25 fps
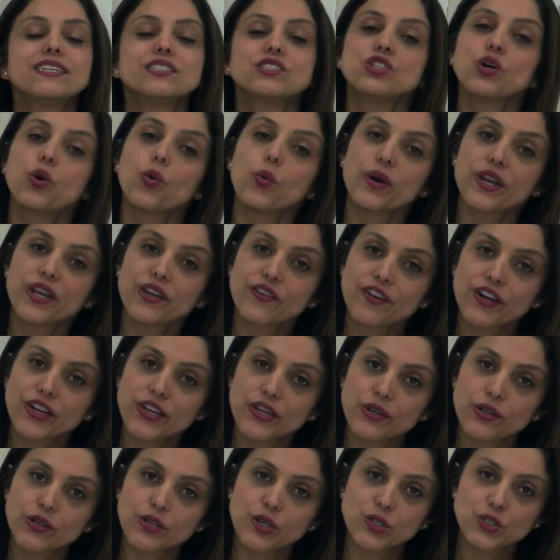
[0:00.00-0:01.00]
So whenever
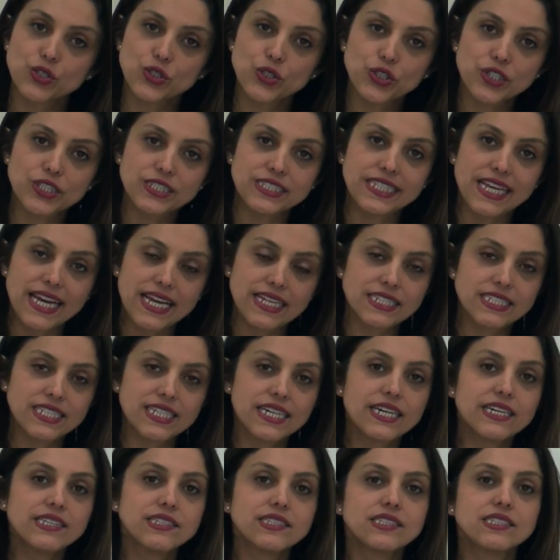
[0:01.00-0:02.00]
you go to your
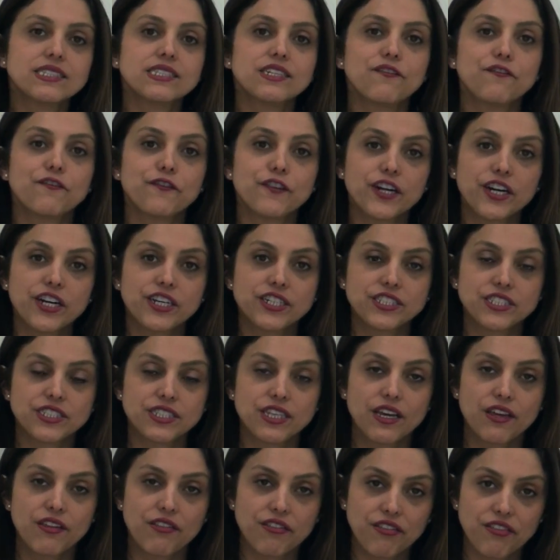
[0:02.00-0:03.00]
dentist, the
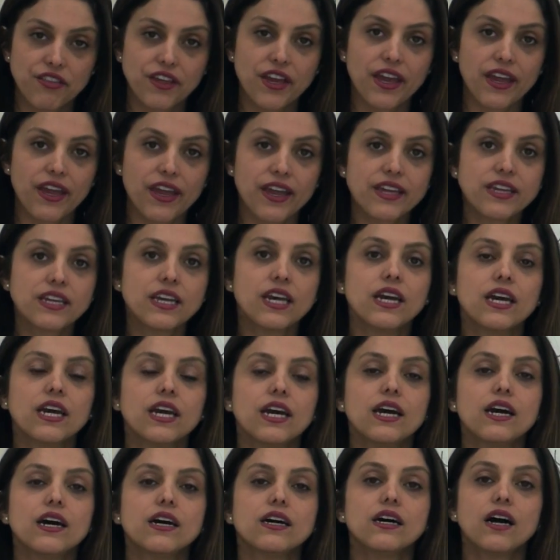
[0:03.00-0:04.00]
first thing,
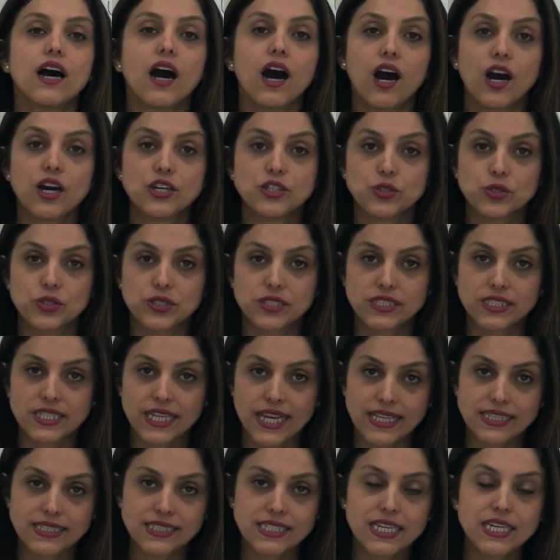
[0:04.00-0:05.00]
uh, your
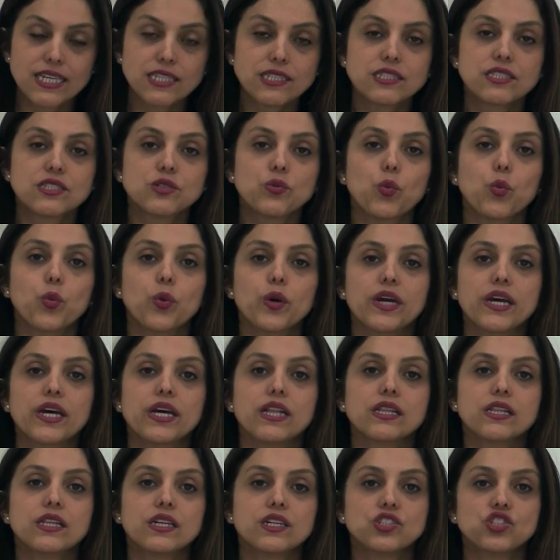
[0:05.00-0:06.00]
dentist
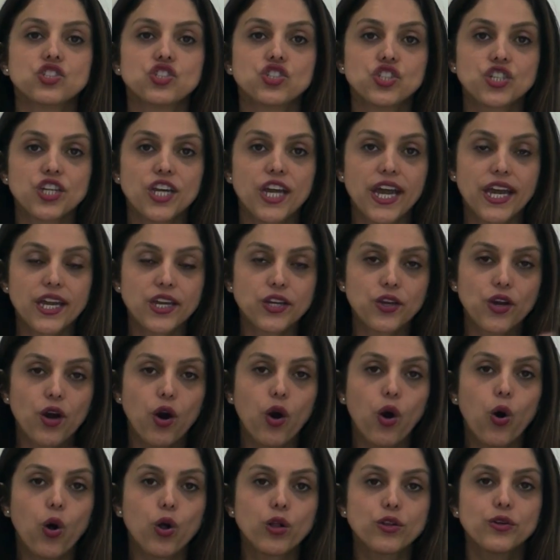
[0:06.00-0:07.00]
will check
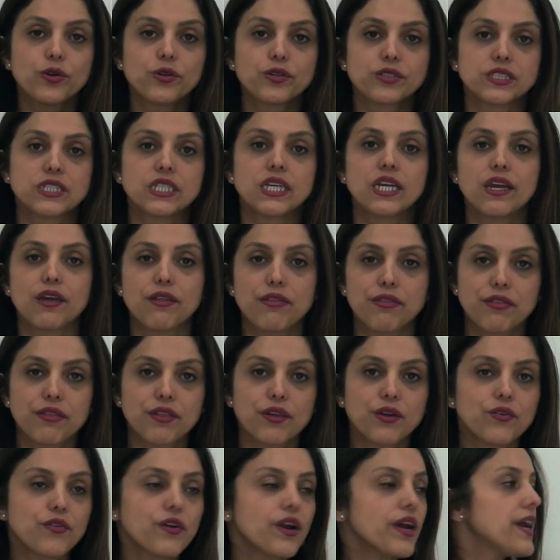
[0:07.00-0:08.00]
all your teeth,
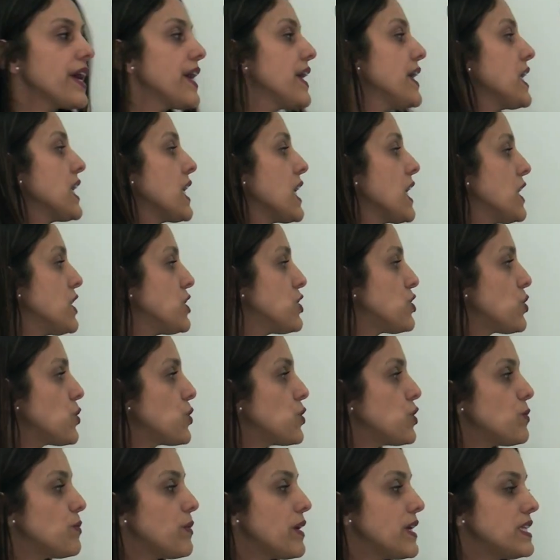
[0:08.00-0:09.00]
right? So
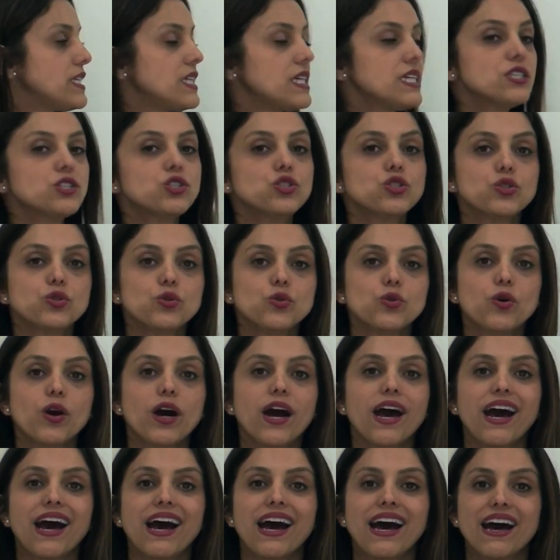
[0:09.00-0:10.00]
you may need to
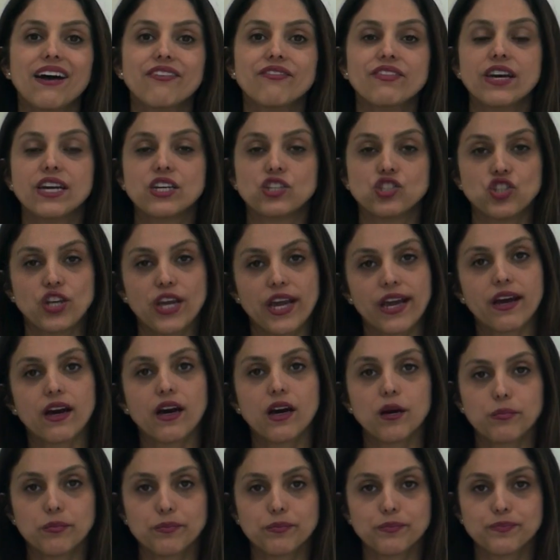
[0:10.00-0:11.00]
have a
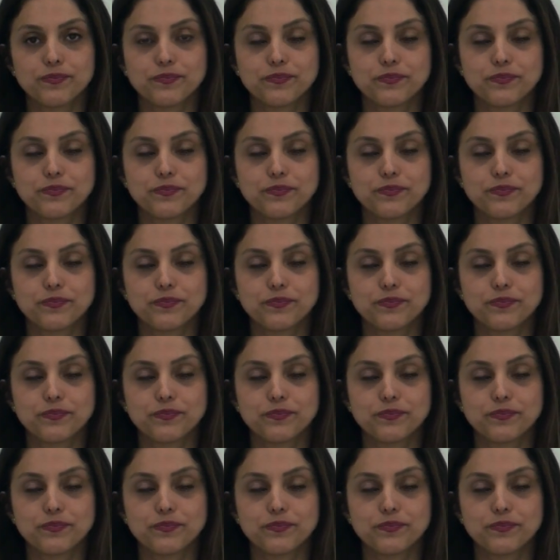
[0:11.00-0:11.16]
checkup.